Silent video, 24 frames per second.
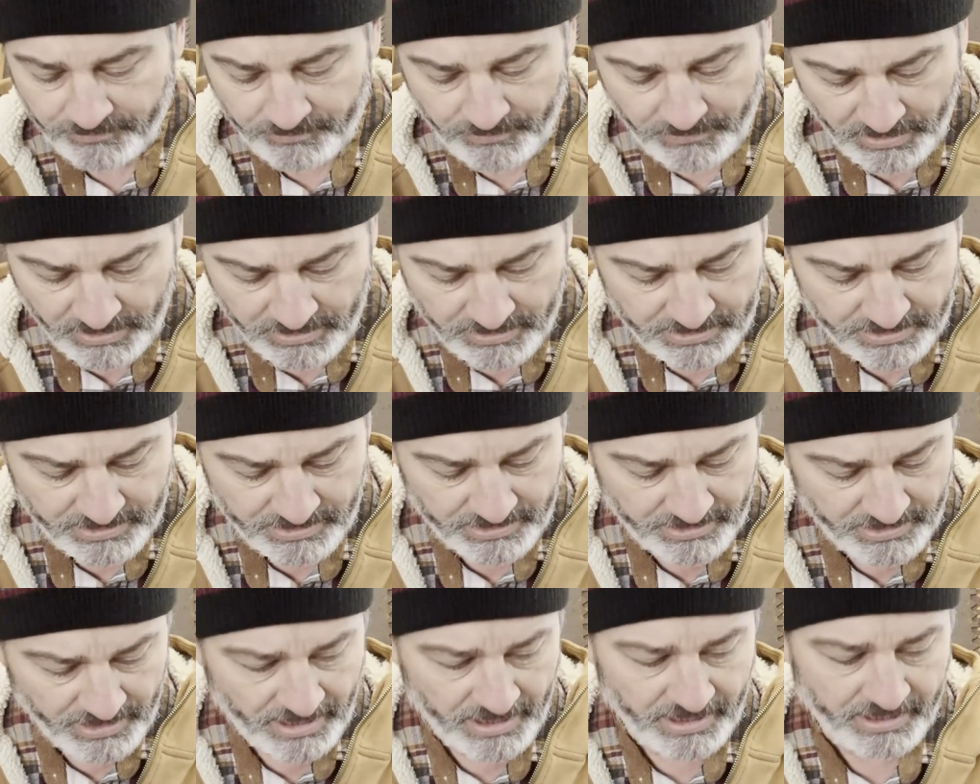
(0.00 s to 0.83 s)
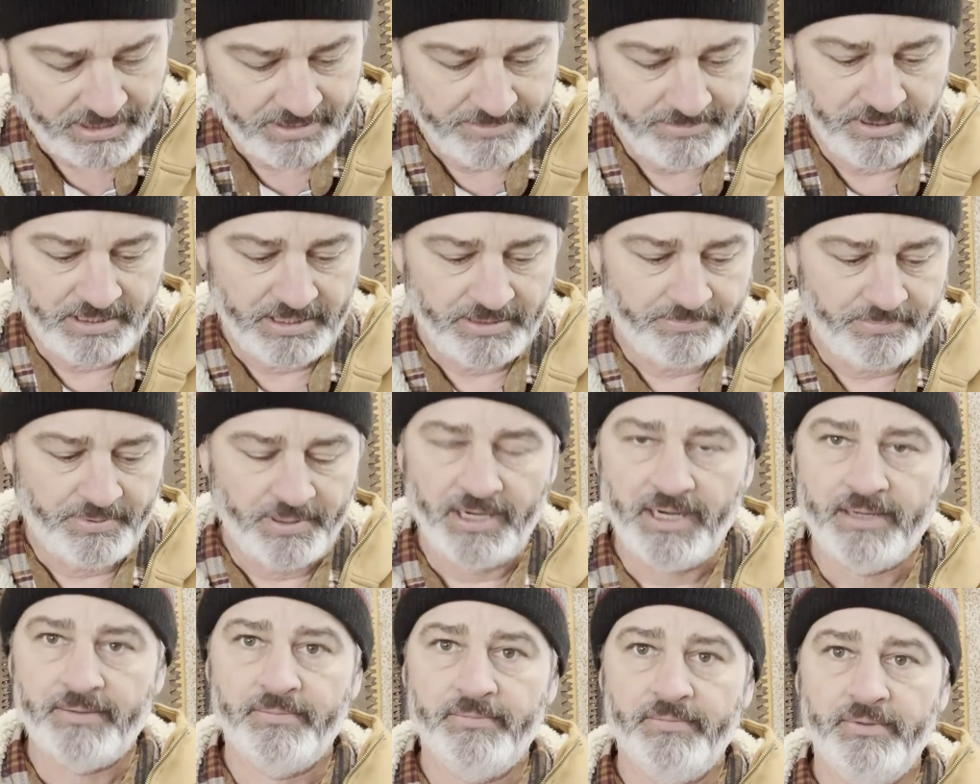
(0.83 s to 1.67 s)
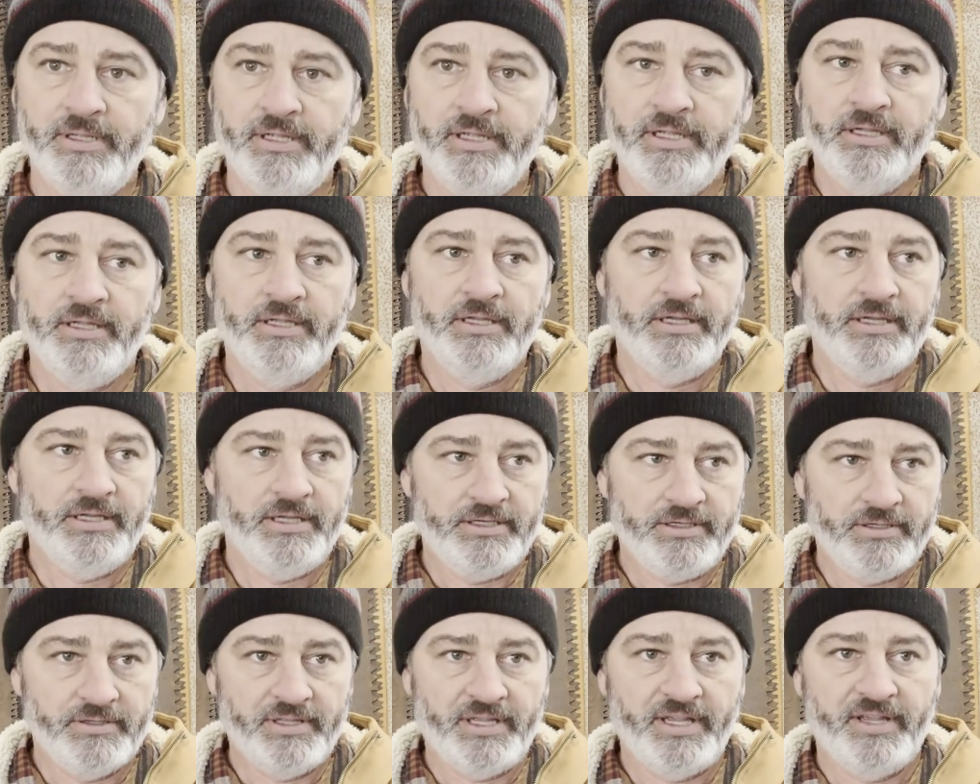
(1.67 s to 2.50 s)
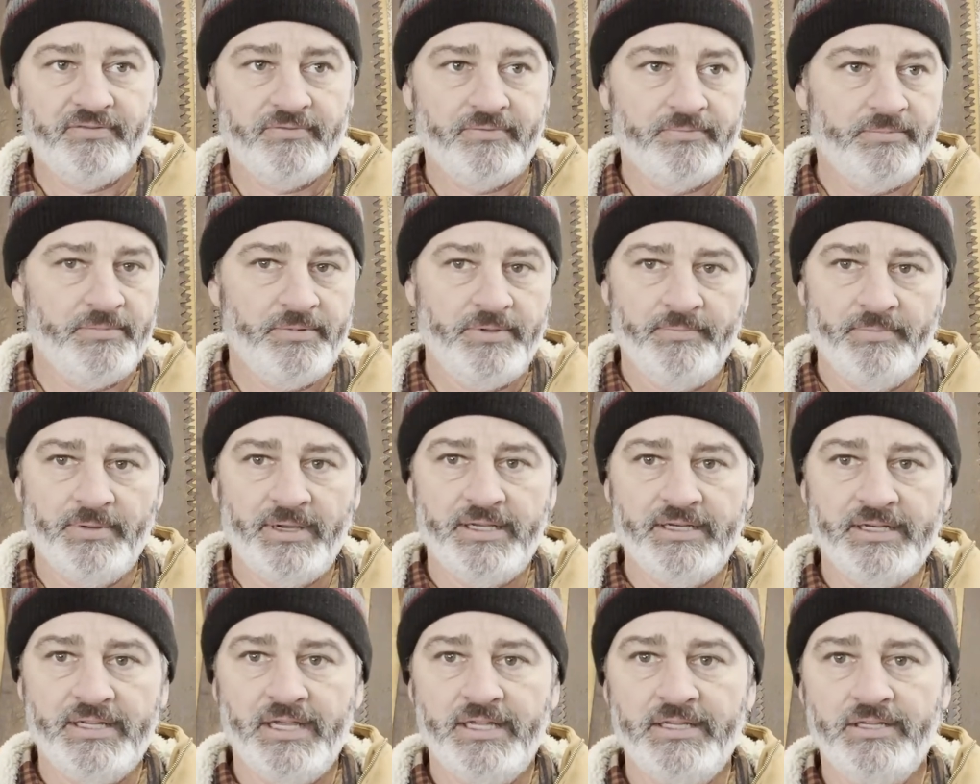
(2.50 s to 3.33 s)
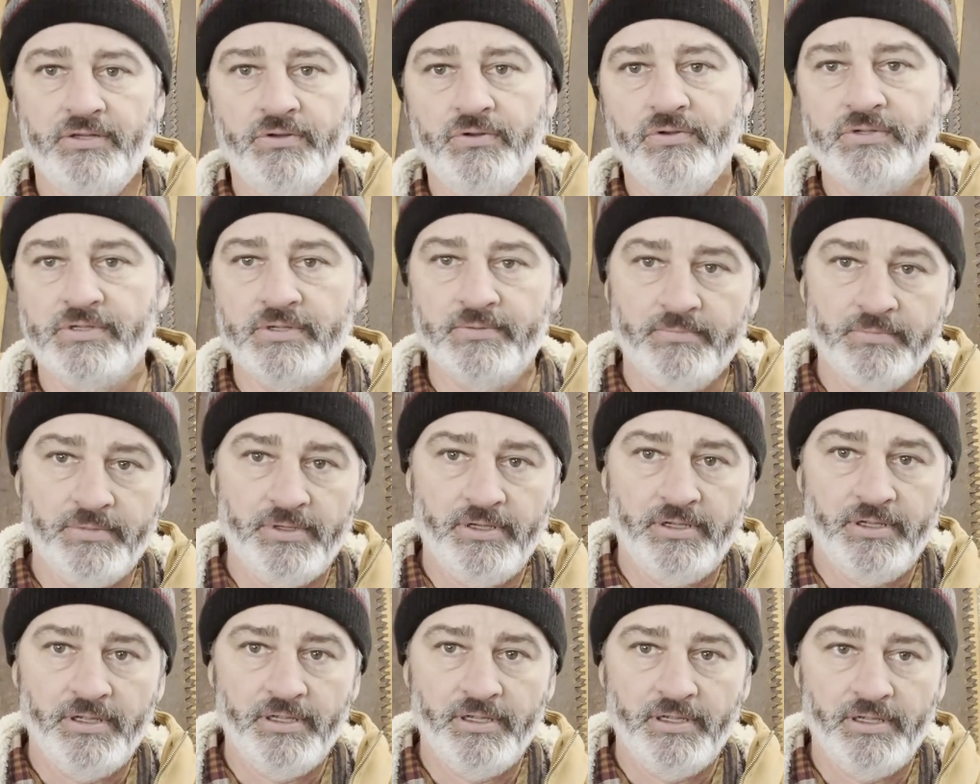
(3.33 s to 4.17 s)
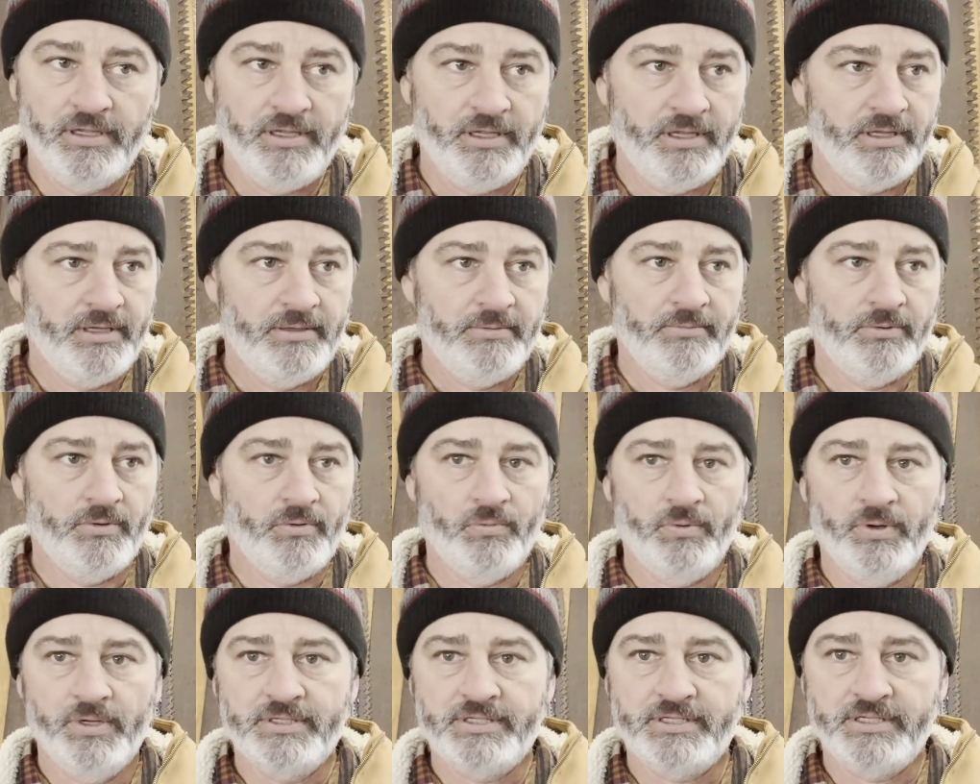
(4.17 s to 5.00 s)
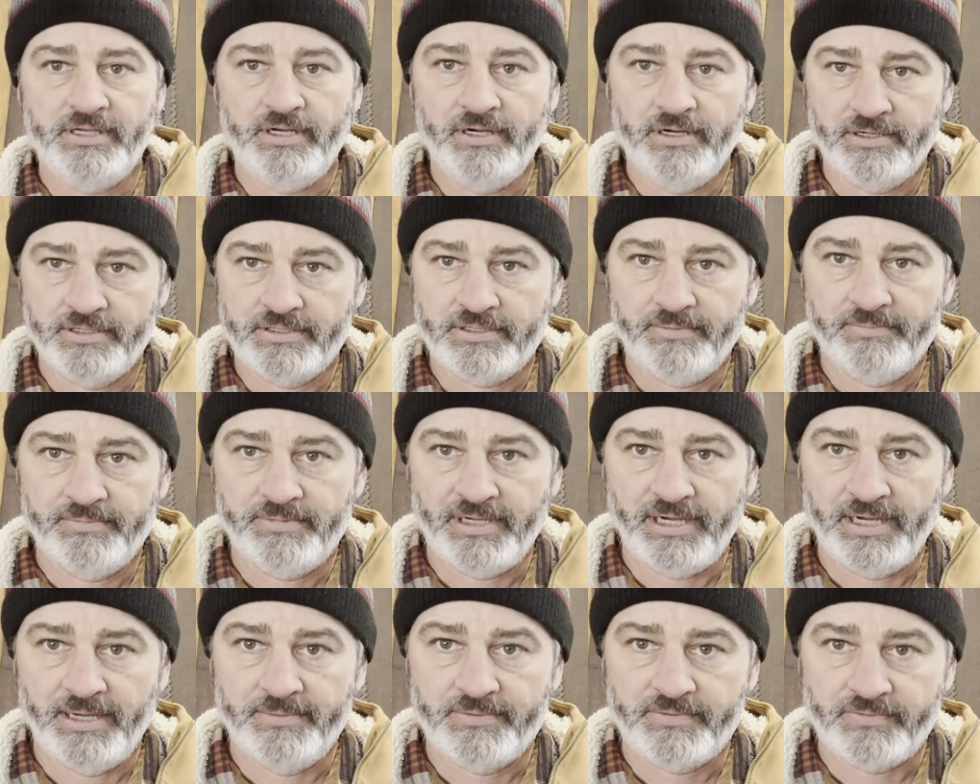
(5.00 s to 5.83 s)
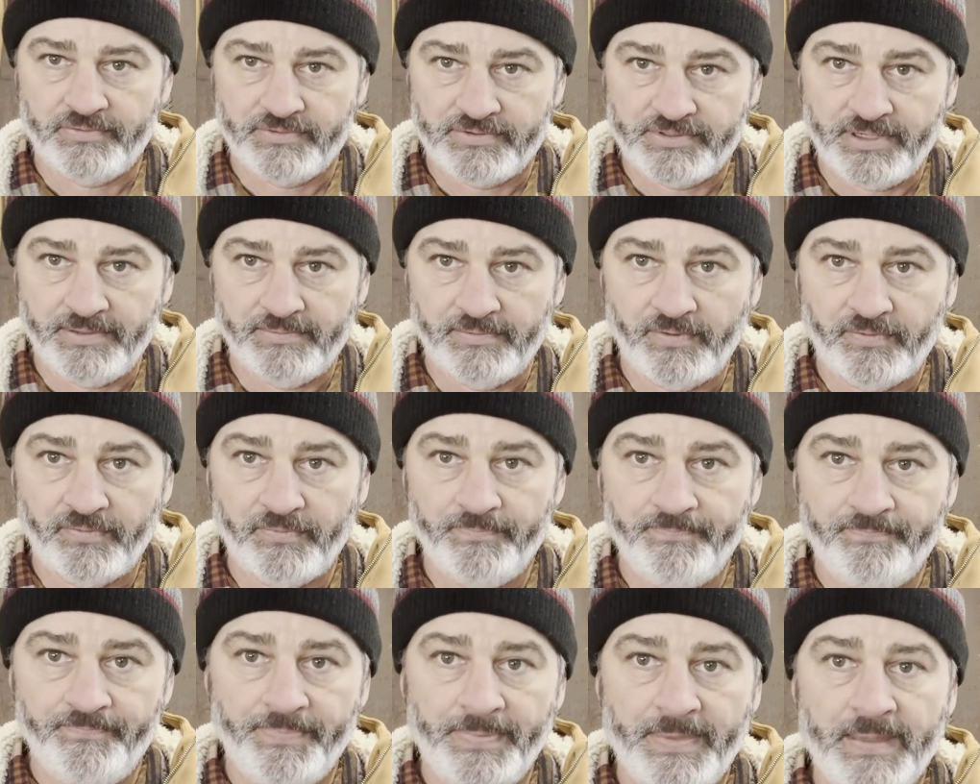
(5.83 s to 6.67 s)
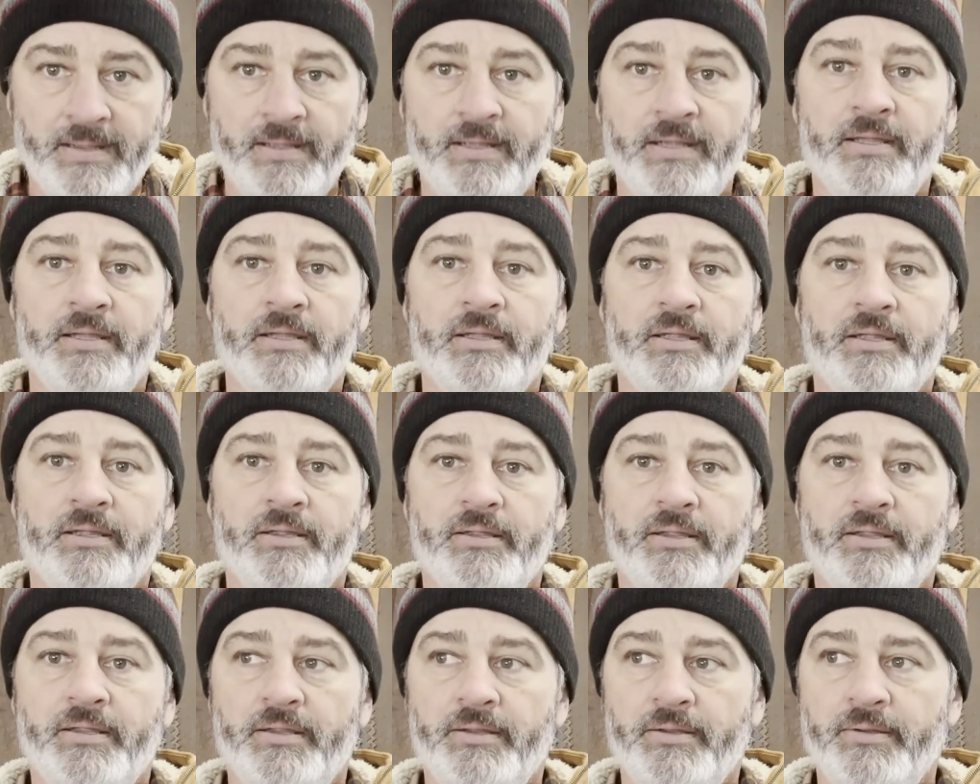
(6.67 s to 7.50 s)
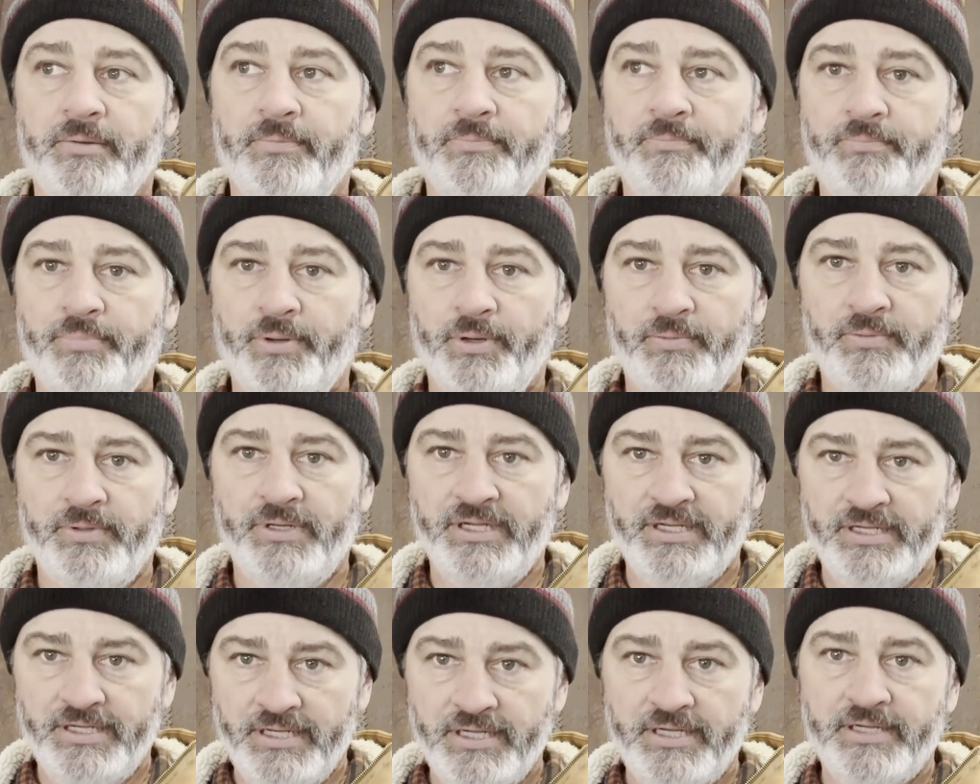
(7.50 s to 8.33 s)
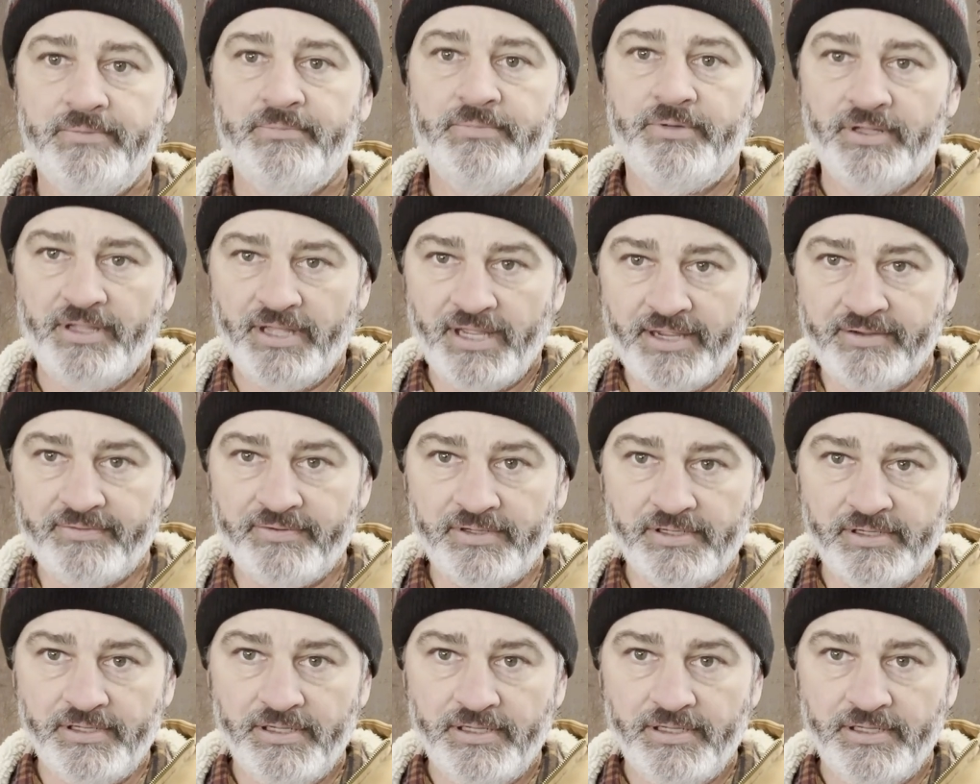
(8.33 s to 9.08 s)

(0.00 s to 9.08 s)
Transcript: It's not going to be a problem. And you'll have them. You might not use them but once a year sometimes for some of them. But when you need them, you'll have it.